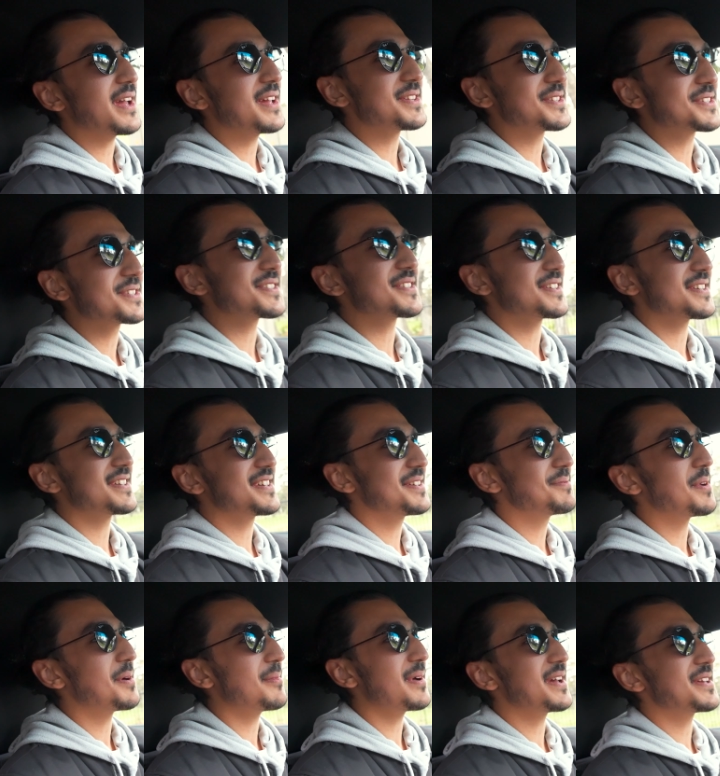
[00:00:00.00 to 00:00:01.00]
mate's
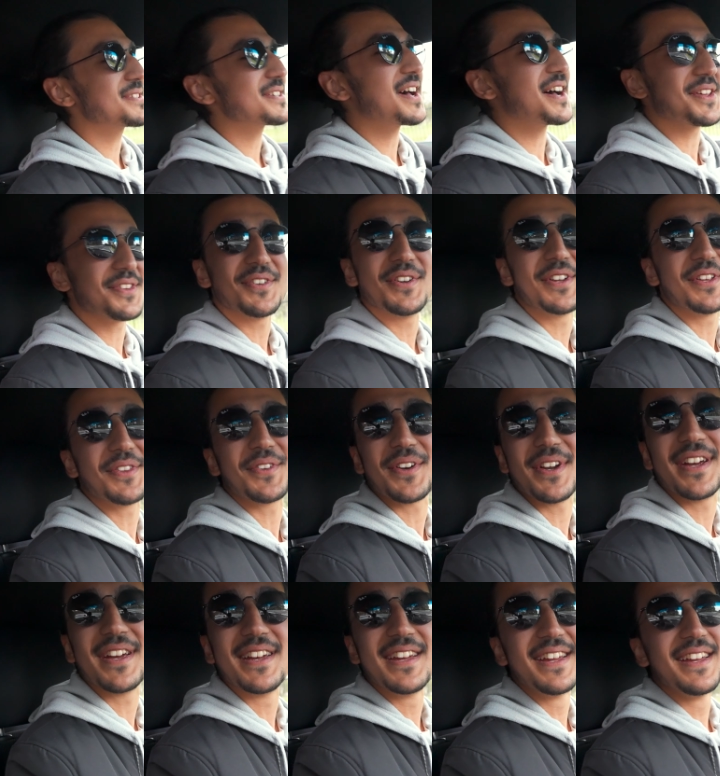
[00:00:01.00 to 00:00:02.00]

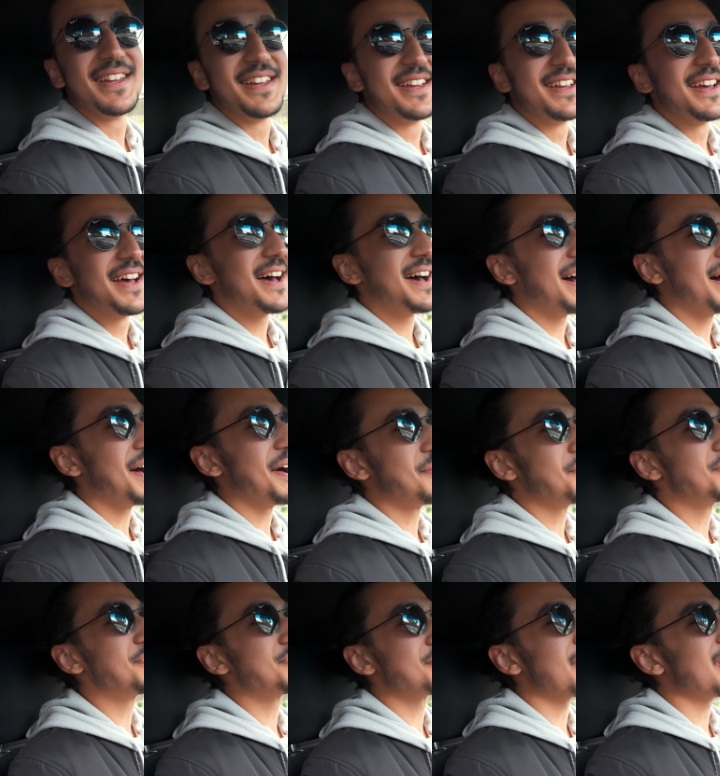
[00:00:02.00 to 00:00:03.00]
R33,
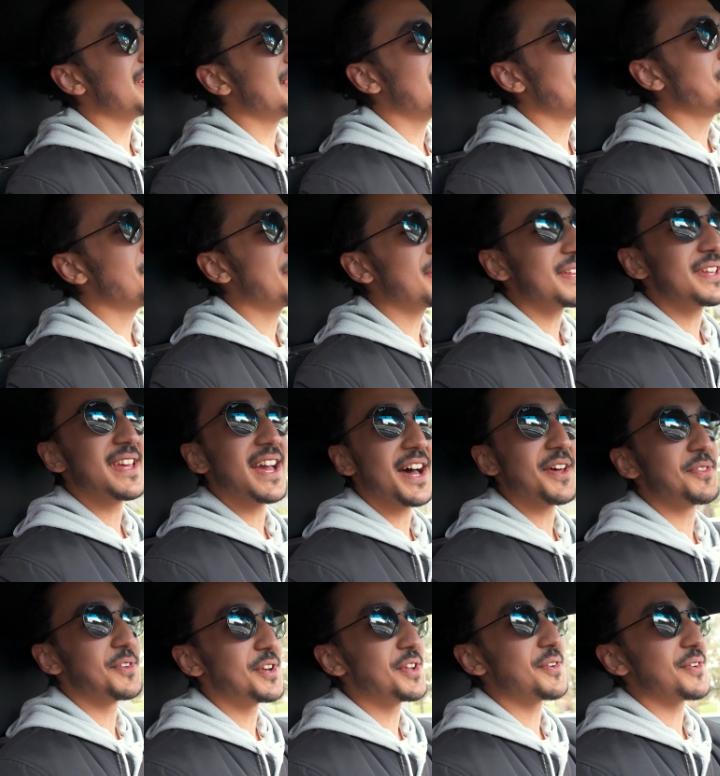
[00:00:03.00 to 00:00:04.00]
which admittedly the
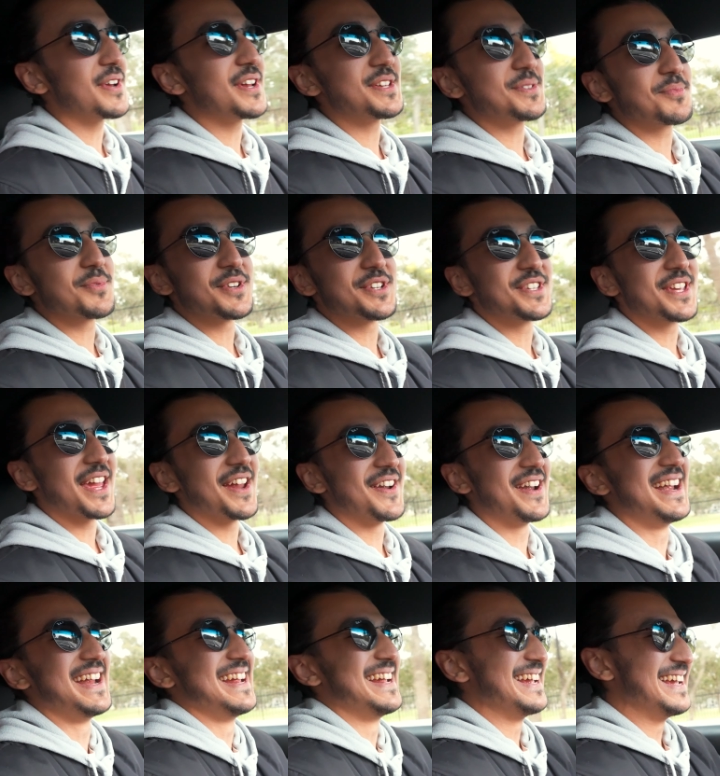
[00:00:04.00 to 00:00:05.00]
R33 is pretty
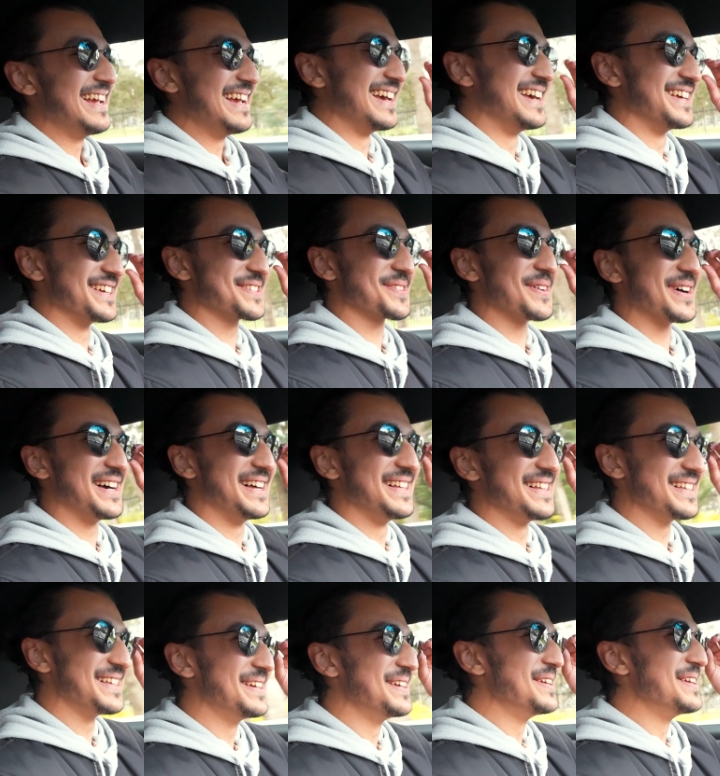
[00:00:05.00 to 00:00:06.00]
scary as well. Oh,
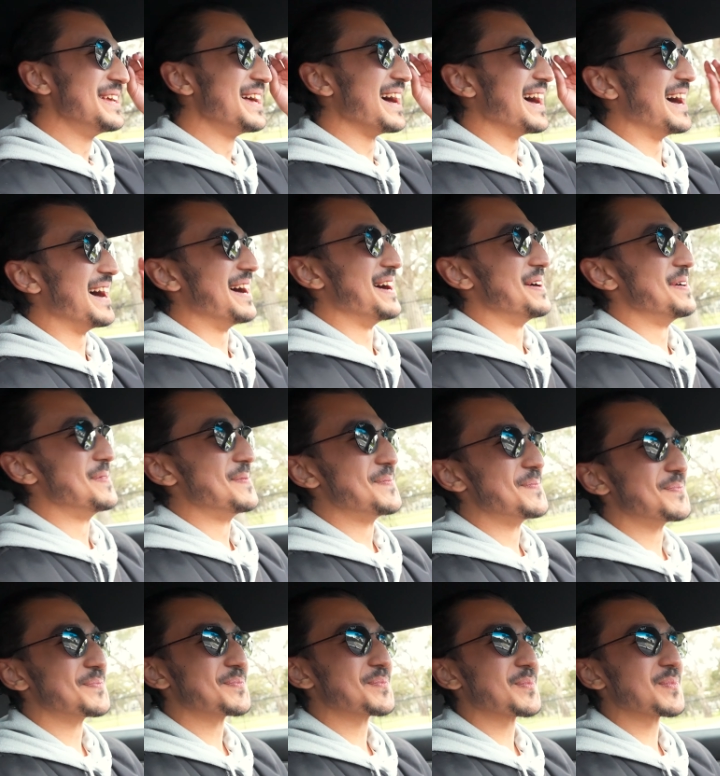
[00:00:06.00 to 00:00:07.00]
it is. Does he go
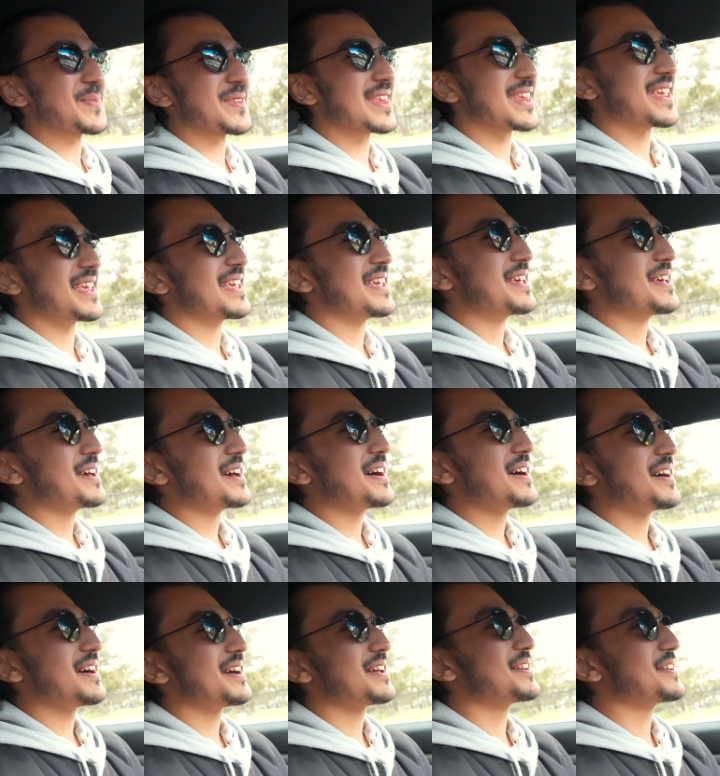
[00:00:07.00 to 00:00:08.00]
sideways in that car and all
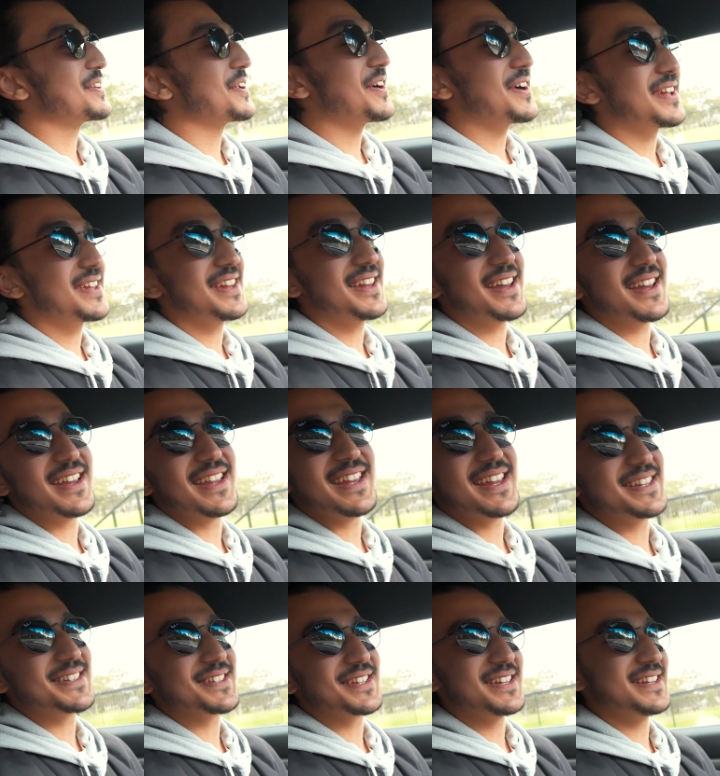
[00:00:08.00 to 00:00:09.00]
that? Not yeah. He
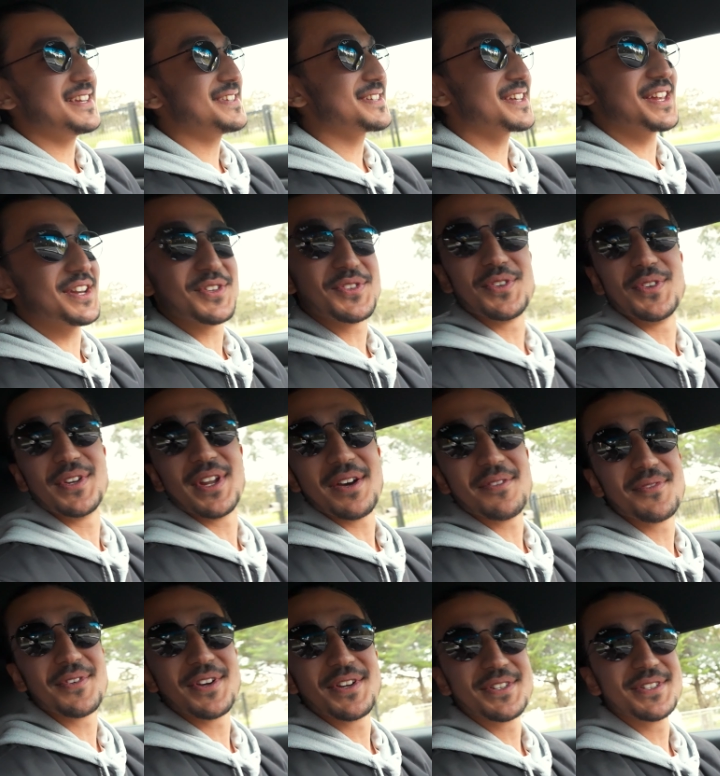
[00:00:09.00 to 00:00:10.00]
needs to get it tuned up
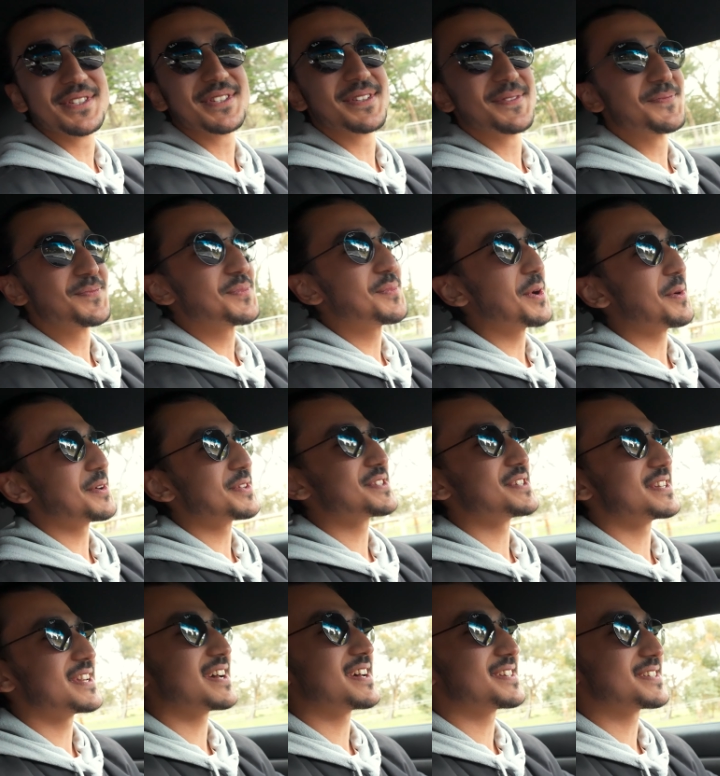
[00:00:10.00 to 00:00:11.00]
first. Okay. But once he
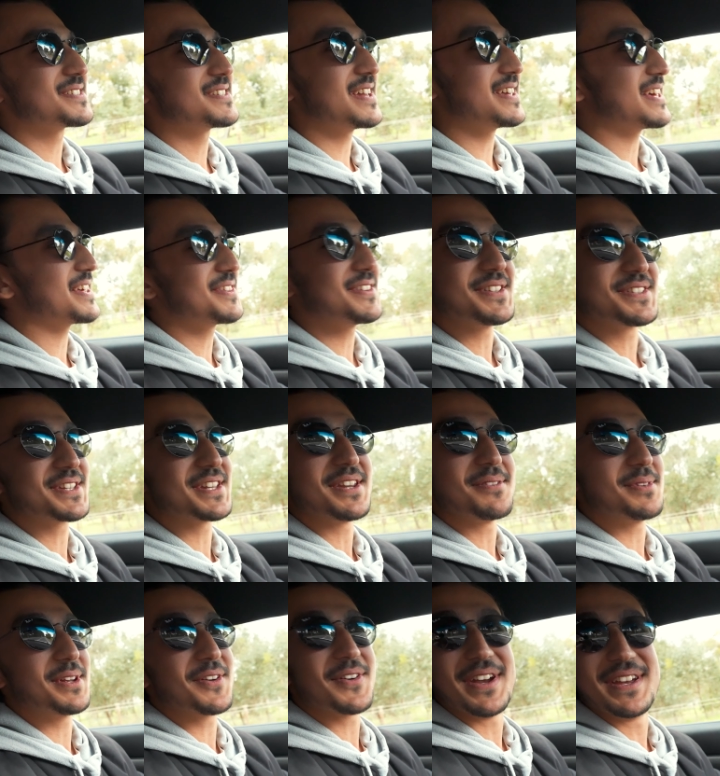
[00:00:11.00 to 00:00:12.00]
does, yeah, that thing's gonna
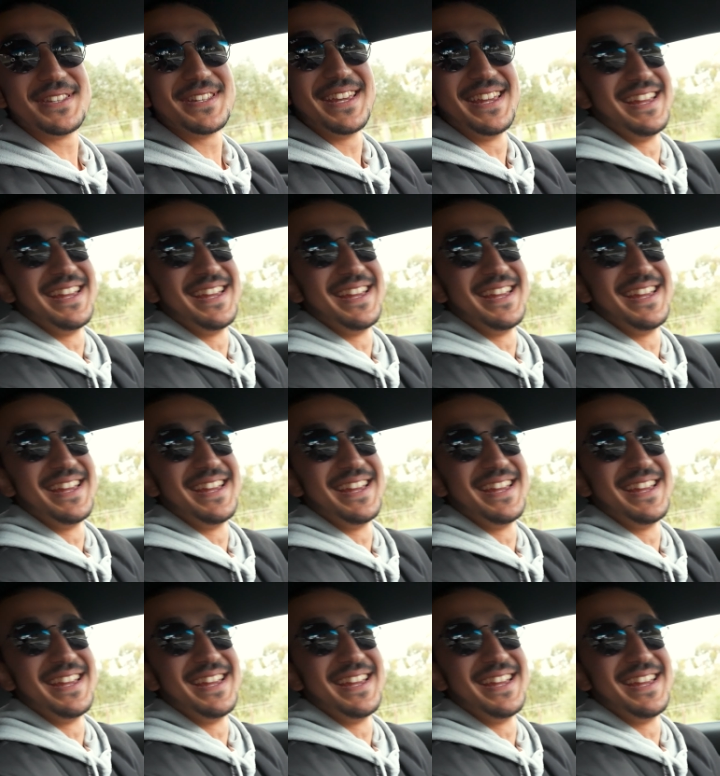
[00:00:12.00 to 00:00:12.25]
be crazy.